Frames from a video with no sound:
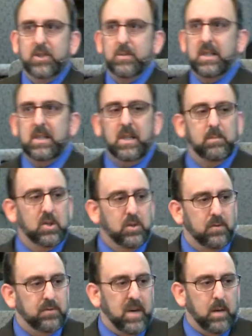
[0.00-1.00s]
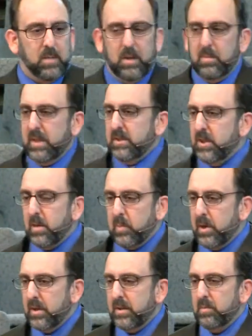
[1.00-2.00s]
to redeem the whole family, but it's all
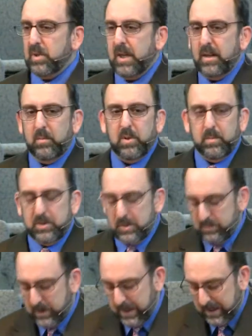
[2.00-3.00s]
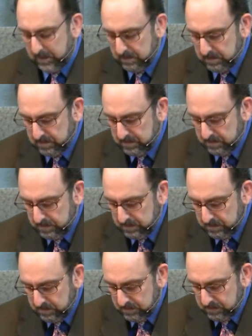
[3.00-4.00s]
part of the plan and purpose of God.
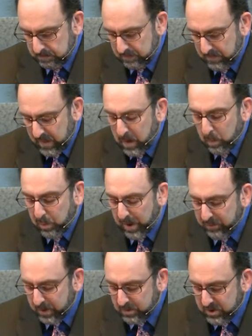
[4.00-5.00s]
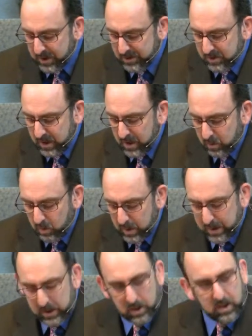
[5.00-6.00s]
Proverbs
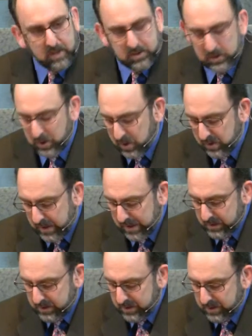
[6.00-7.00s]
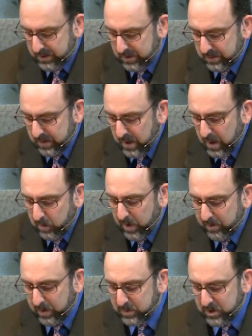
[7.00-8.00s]
16:1. You don't have to turn there, just listen.
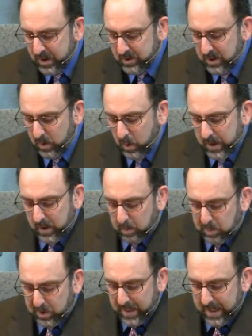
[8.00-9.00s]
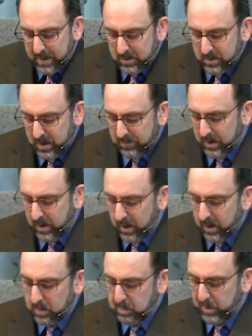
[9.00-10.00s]
Proverbs 61. The plans of the
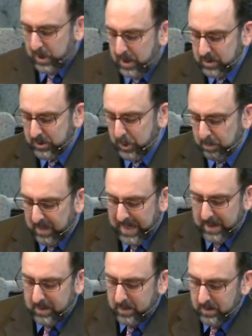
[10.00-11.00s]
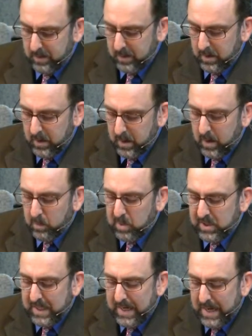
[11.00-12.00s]
heart belong to man,
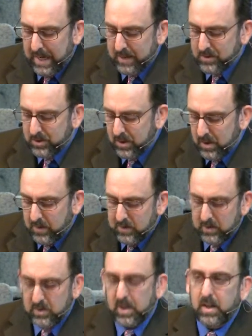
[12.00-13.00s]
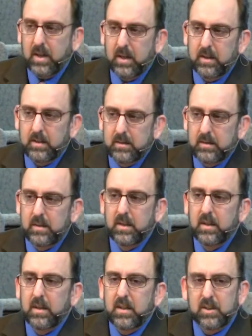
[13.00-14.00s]
but the answer of the tongue
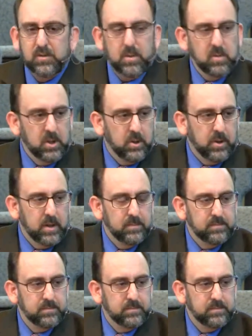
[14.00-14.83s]
is from the Lord.